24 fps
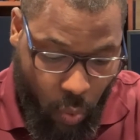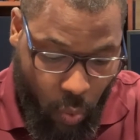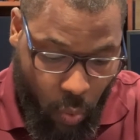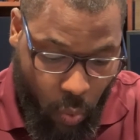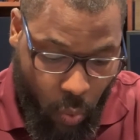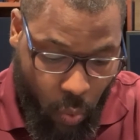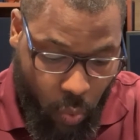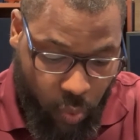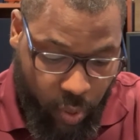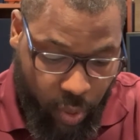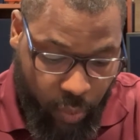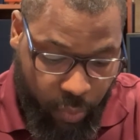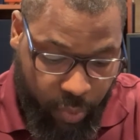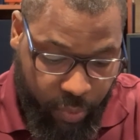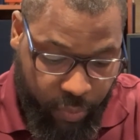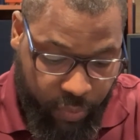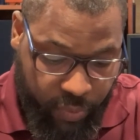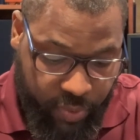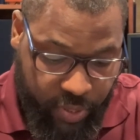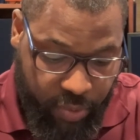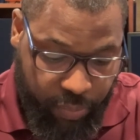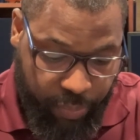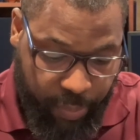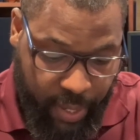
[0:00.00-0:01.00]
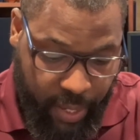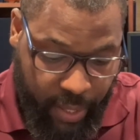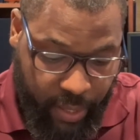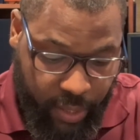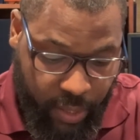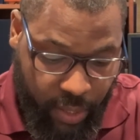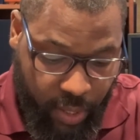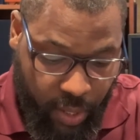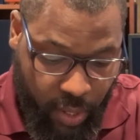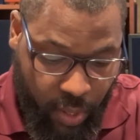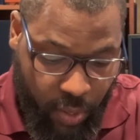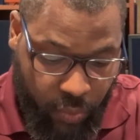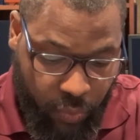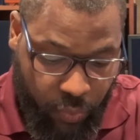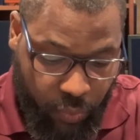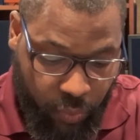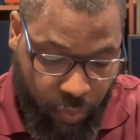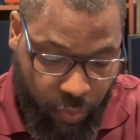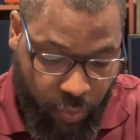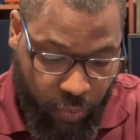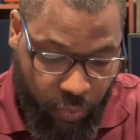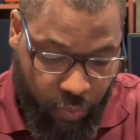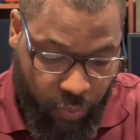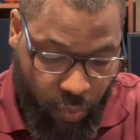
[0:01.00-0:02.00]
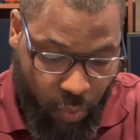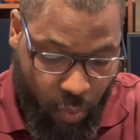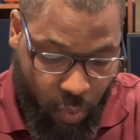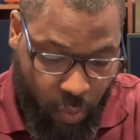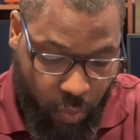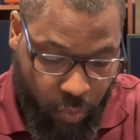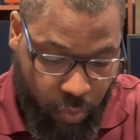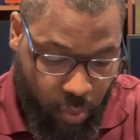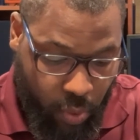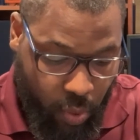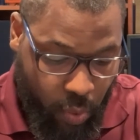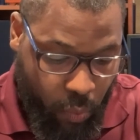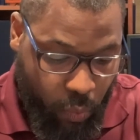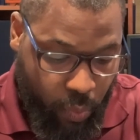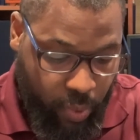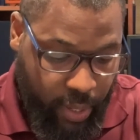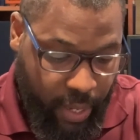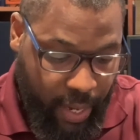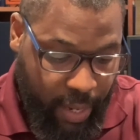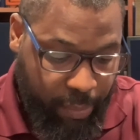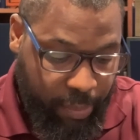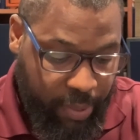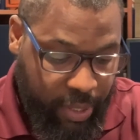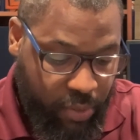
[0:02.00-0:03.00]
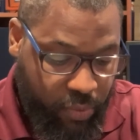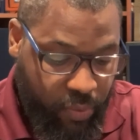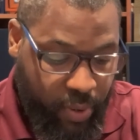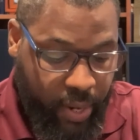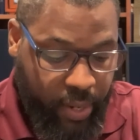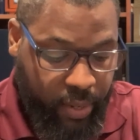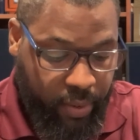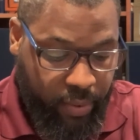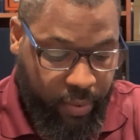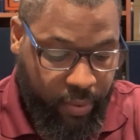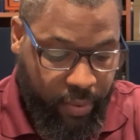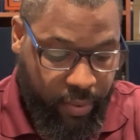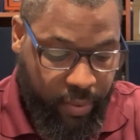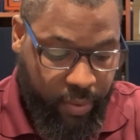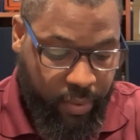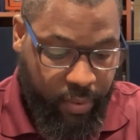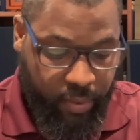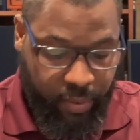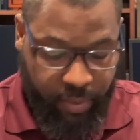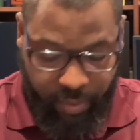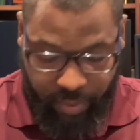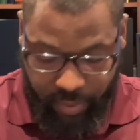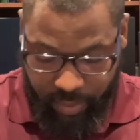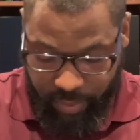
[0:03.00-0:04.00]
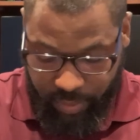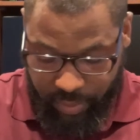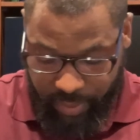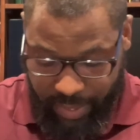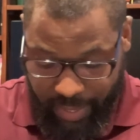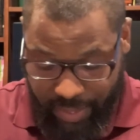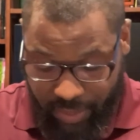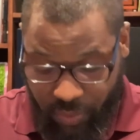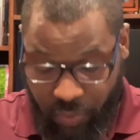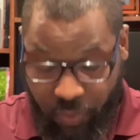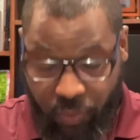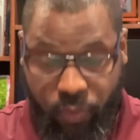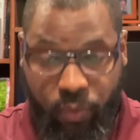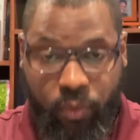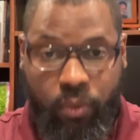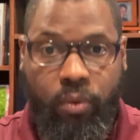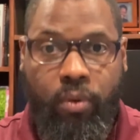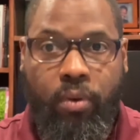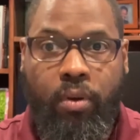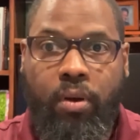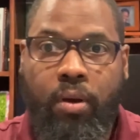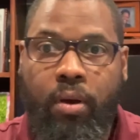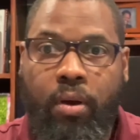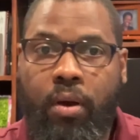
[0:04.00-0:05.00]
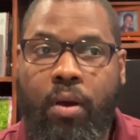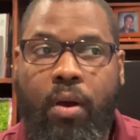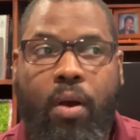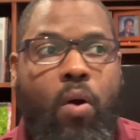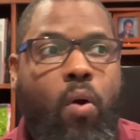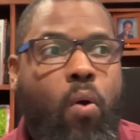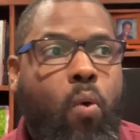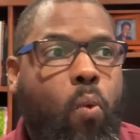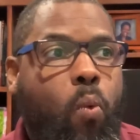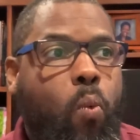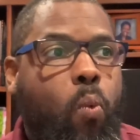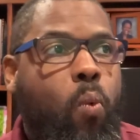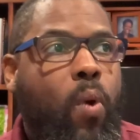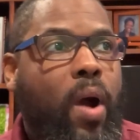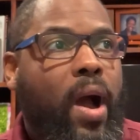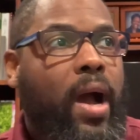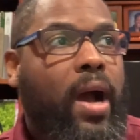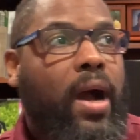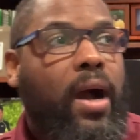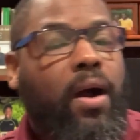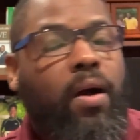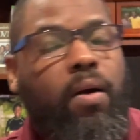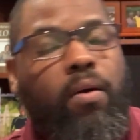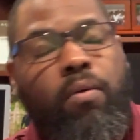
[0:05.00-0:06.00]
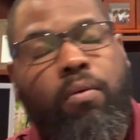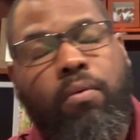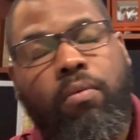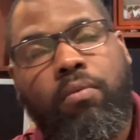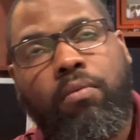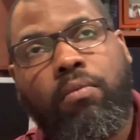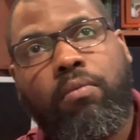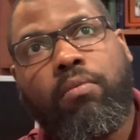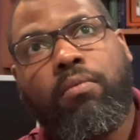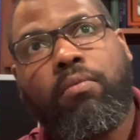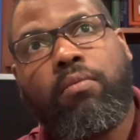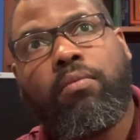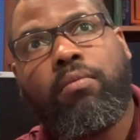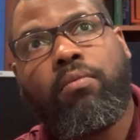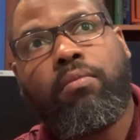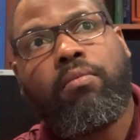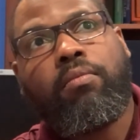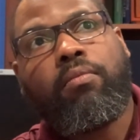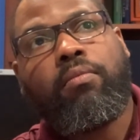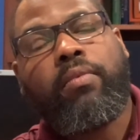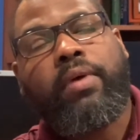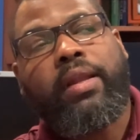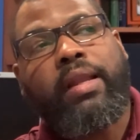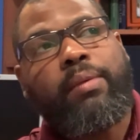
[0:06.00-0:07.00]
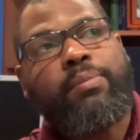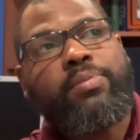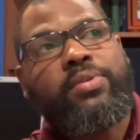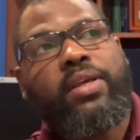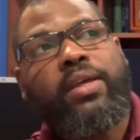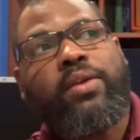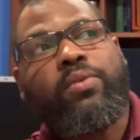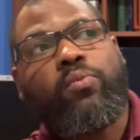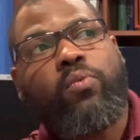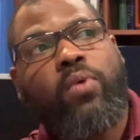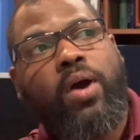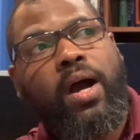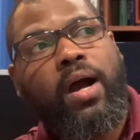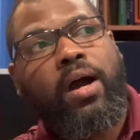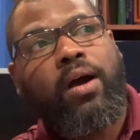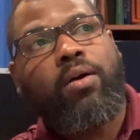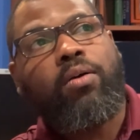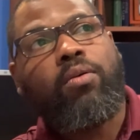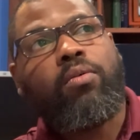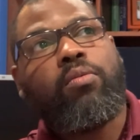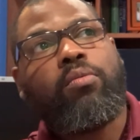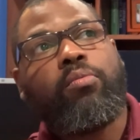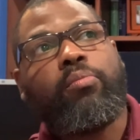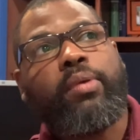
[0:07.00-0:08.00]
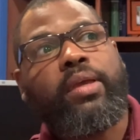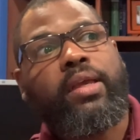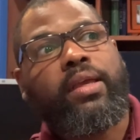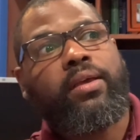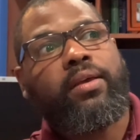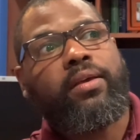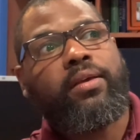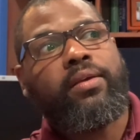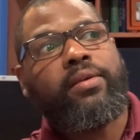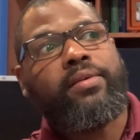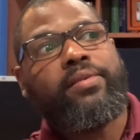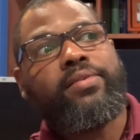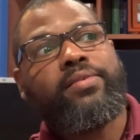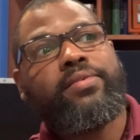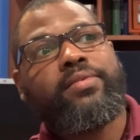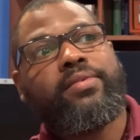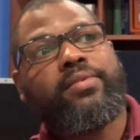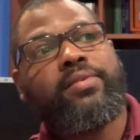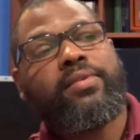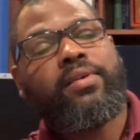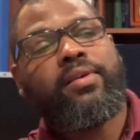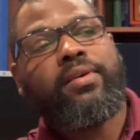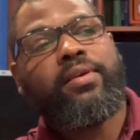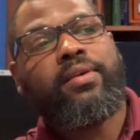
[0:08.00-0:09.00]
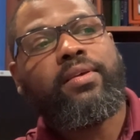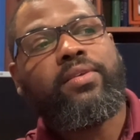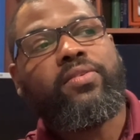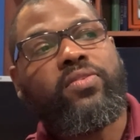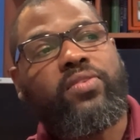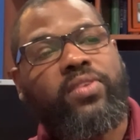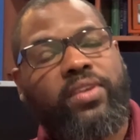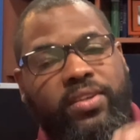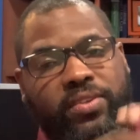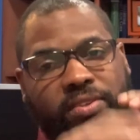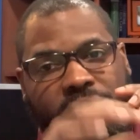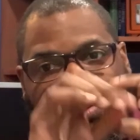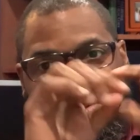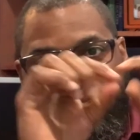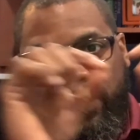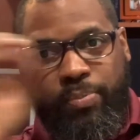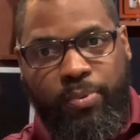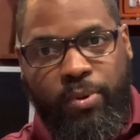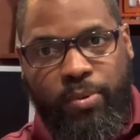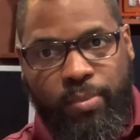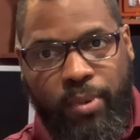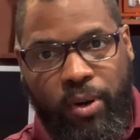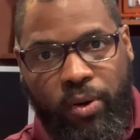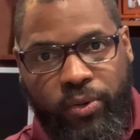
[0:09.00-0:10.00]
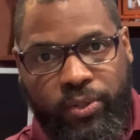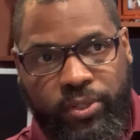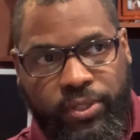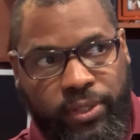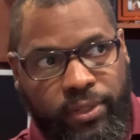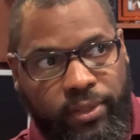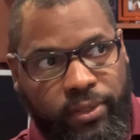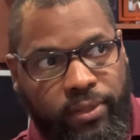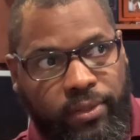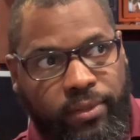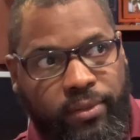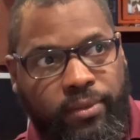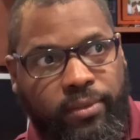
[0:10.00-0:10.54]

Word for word: Only with respect to the throne will I be greater than you. Wow. And I'm saying wow because this is a promotion.